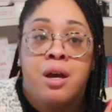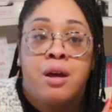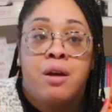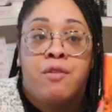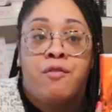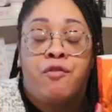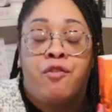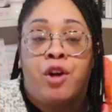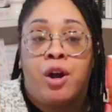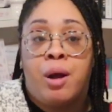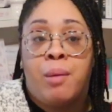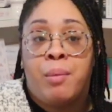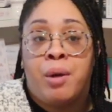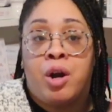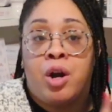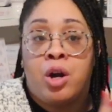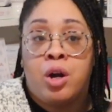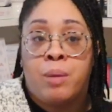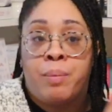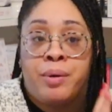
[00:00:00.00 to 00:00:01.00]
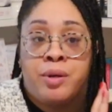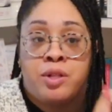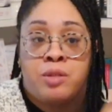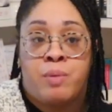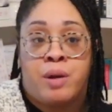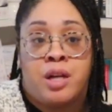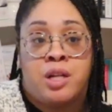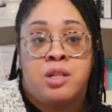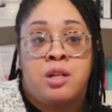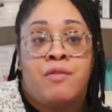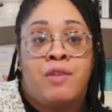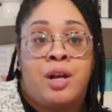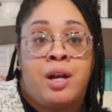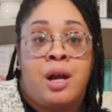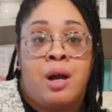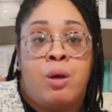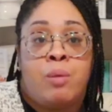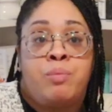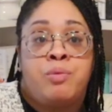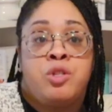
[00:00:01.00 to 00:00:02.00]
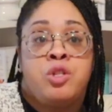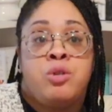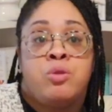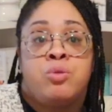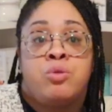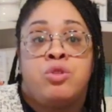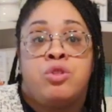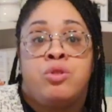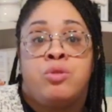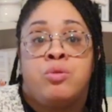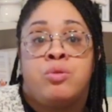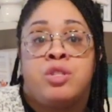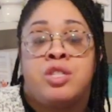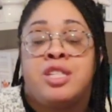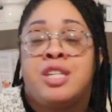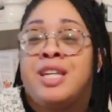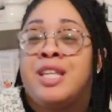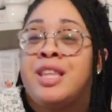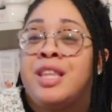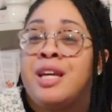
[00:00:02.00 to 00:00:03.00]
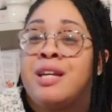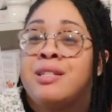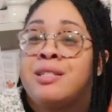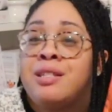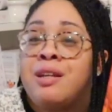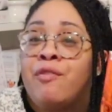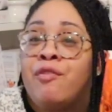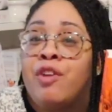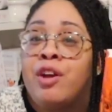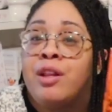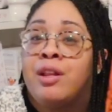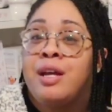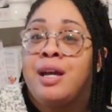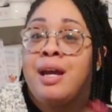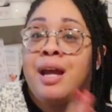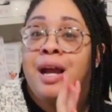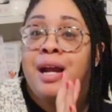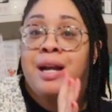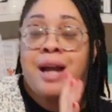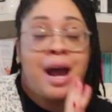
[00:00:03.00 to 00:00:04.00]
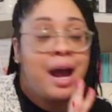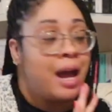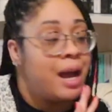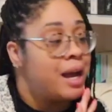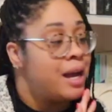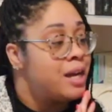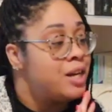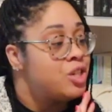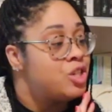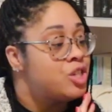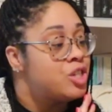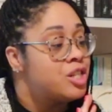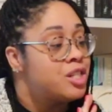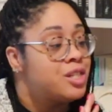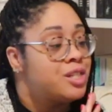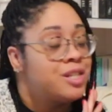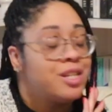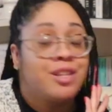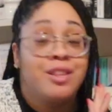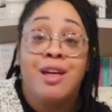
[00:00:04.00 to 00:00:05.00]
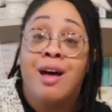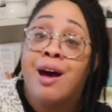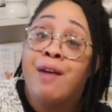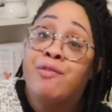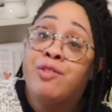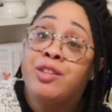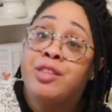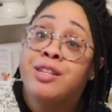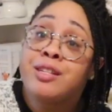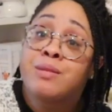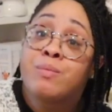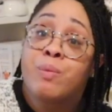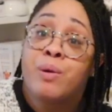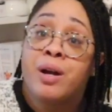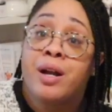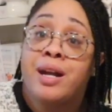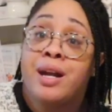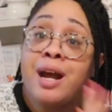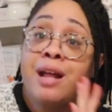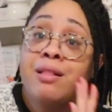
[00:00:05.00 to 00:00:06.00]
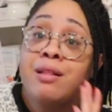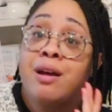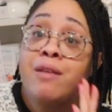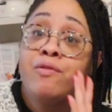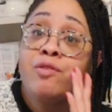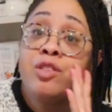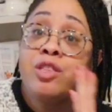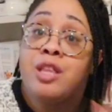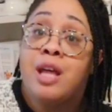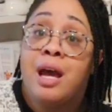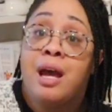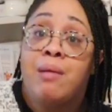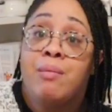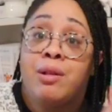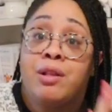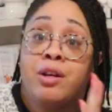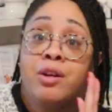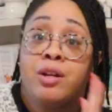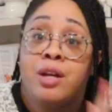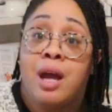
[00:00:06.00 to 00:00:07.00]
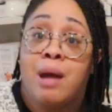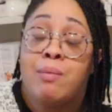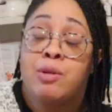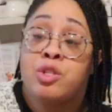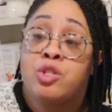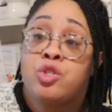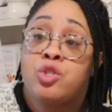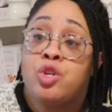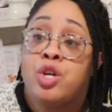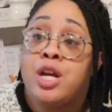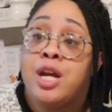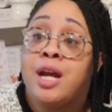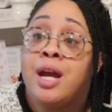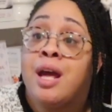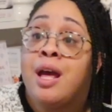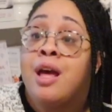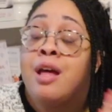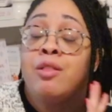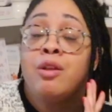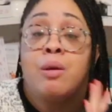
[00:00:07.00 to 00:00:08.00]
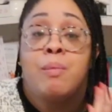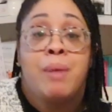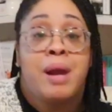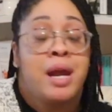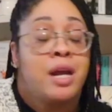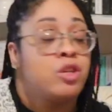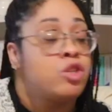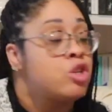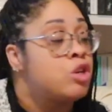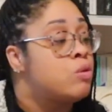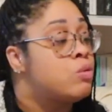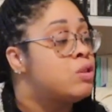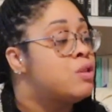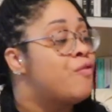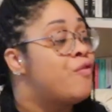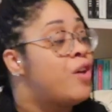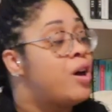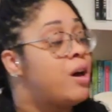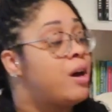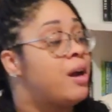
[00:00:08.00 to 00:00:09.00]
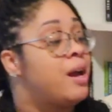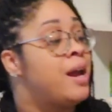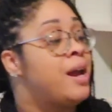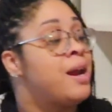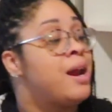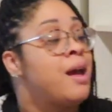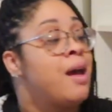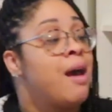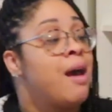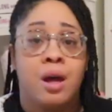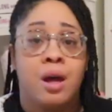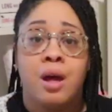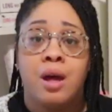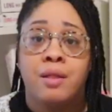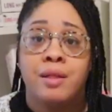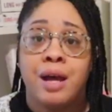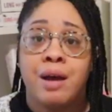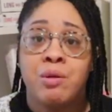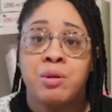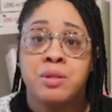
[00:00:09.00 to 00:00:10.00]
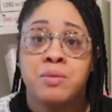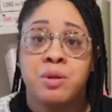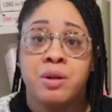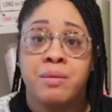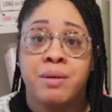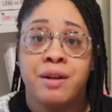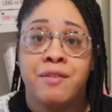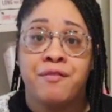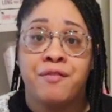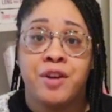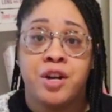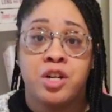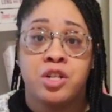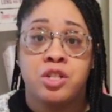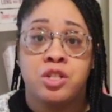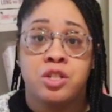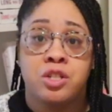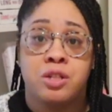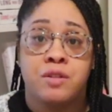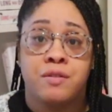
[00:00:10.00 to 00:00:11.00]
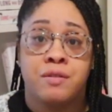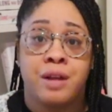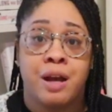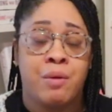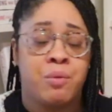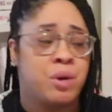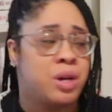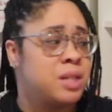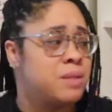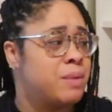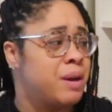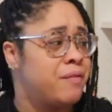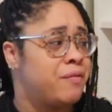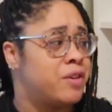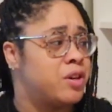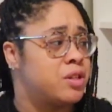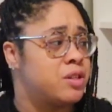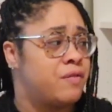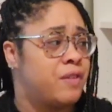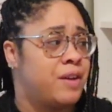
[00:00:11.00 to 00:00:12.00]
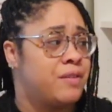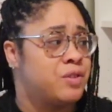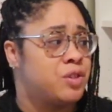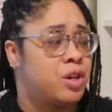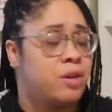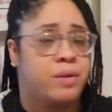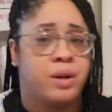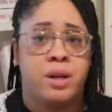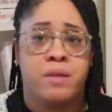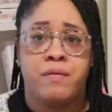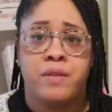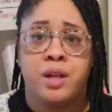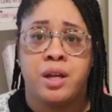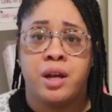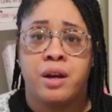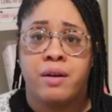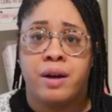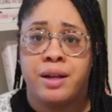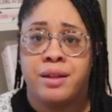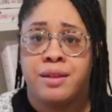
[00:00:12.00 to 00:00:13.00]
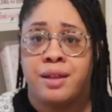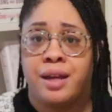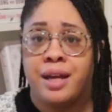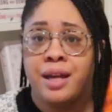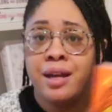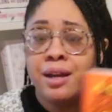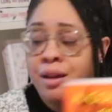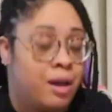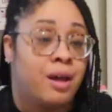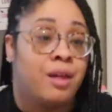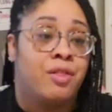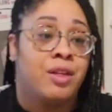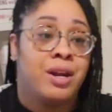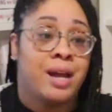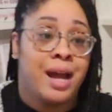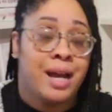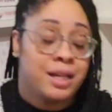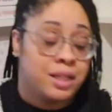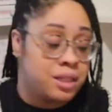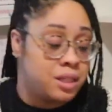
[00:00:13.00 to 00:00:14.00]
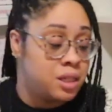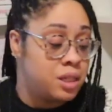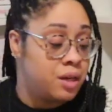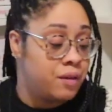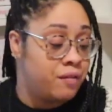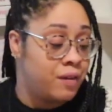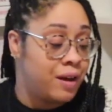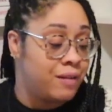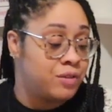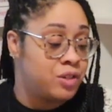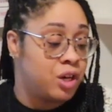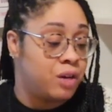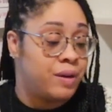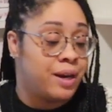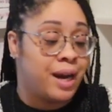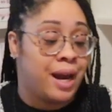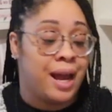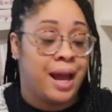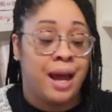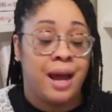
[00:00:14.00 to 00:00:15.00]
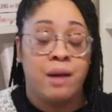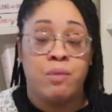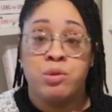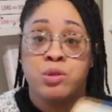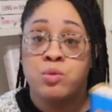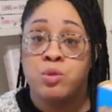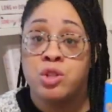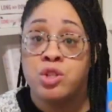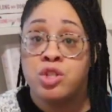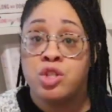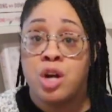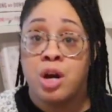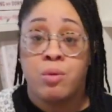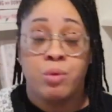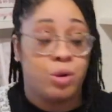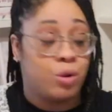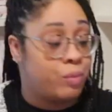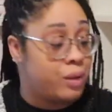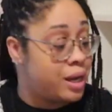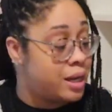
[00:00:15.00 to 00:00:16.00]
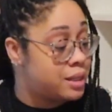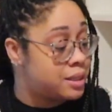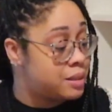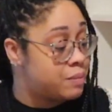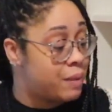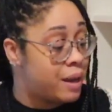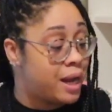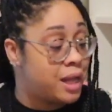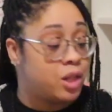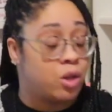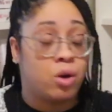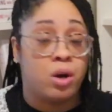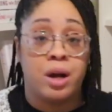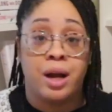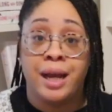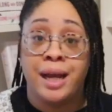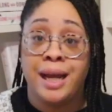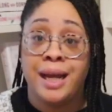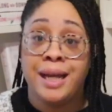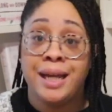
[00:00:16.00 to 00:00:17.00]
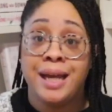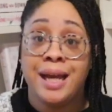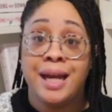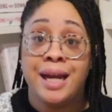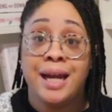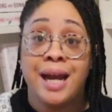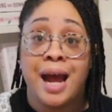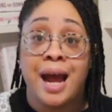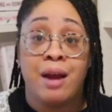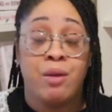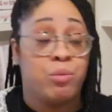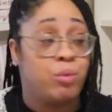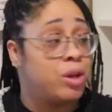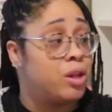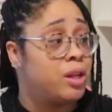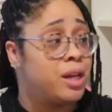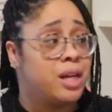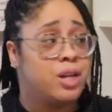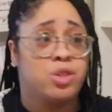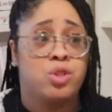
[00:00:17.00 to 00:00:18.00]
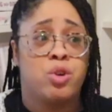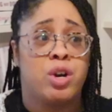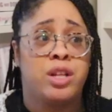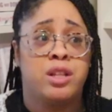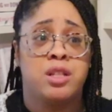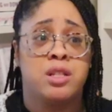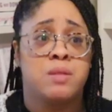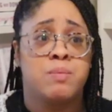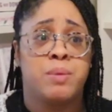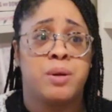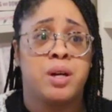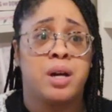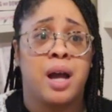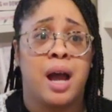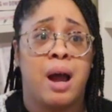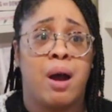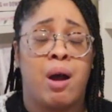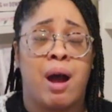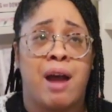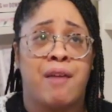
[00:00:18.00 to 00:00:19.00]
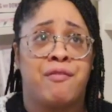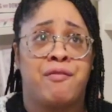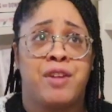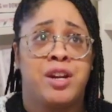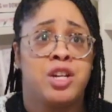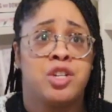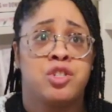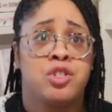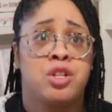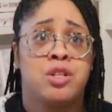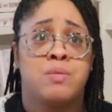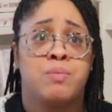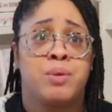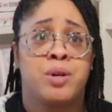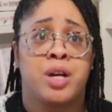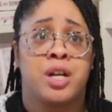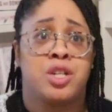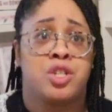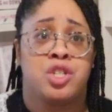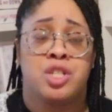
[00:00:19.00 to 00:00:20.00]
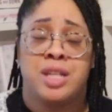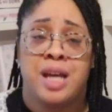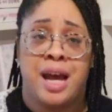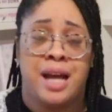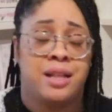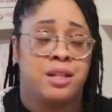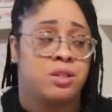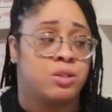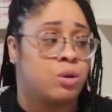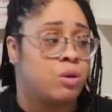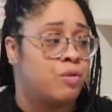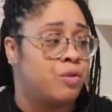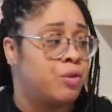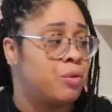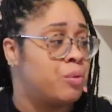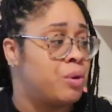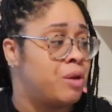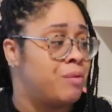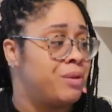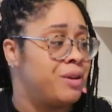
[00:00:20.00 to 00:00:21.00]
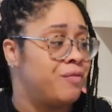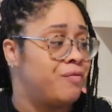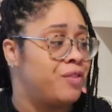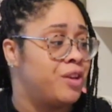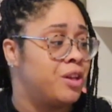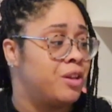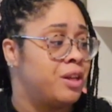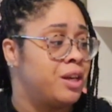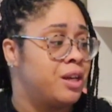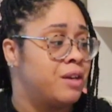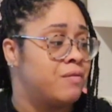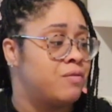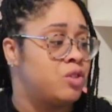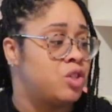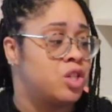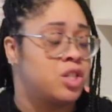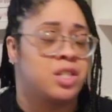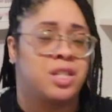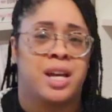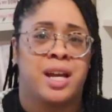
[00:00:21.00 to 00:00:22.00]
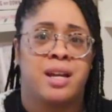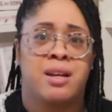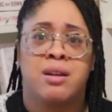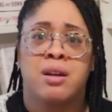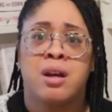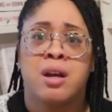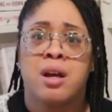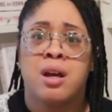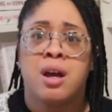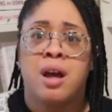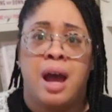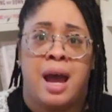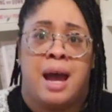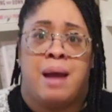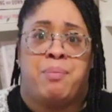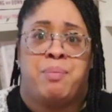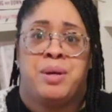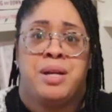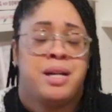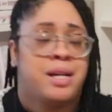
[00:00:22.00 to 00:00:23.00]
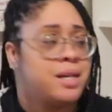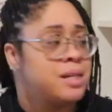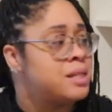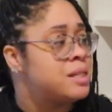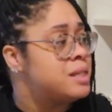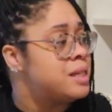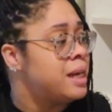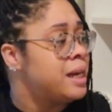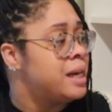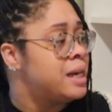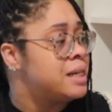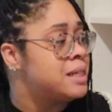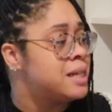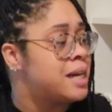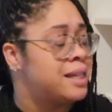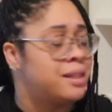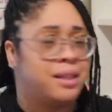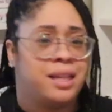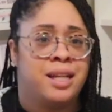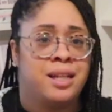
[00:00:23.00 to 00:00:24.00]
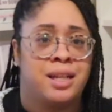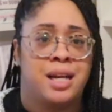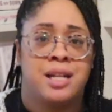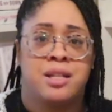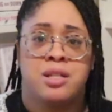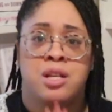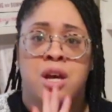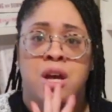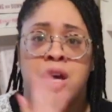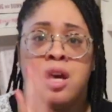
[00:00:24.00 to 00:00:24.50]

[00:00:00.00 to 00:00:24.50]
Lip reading: from her perspective, it helped you to see things differently. And I just loved this book, and I loved them and their chemistry. Their banter was fun. That was my first 5-star read of the year, I think. The next 5-star read I had was One Star Romance by Laura Hankin. I really enjoyed this book. I finished this book and just had this overwhelming feeling of just like happiness, and I think that's